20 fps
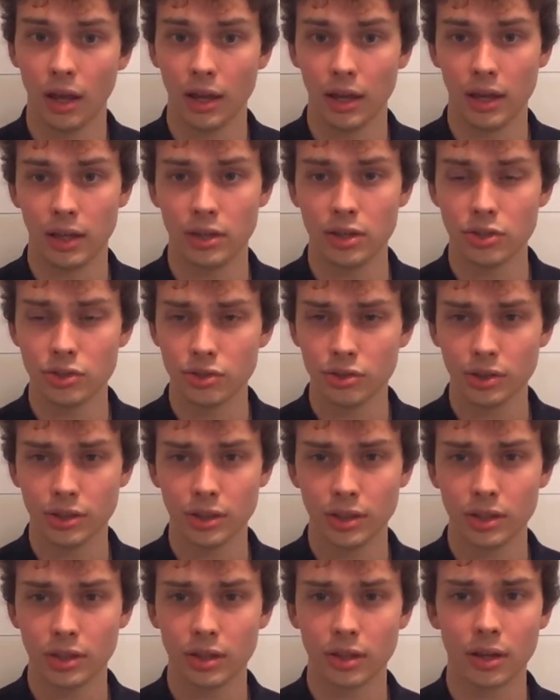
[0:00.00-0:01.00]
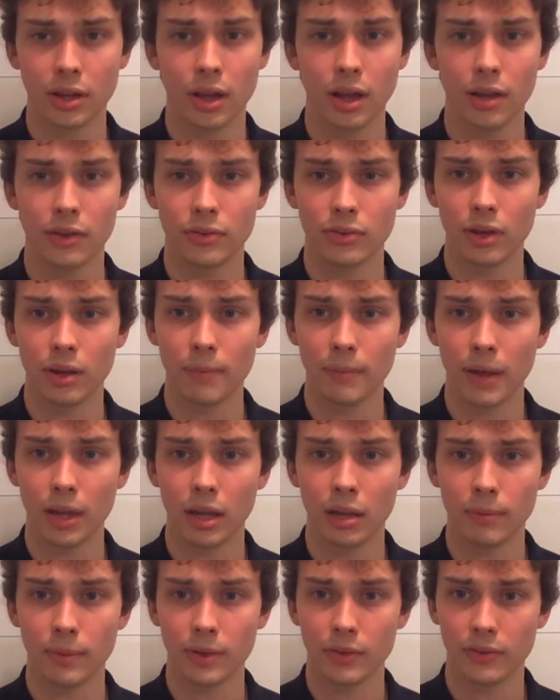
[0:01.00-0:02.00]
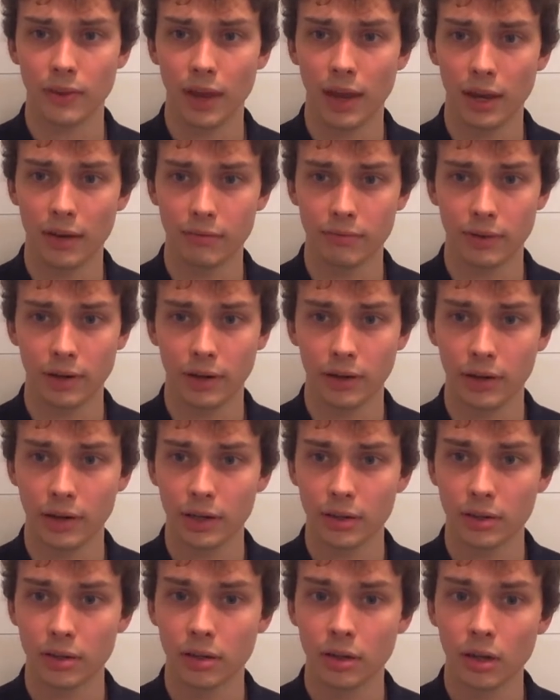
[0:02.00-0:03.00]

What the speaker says: Additionally, some elements had varied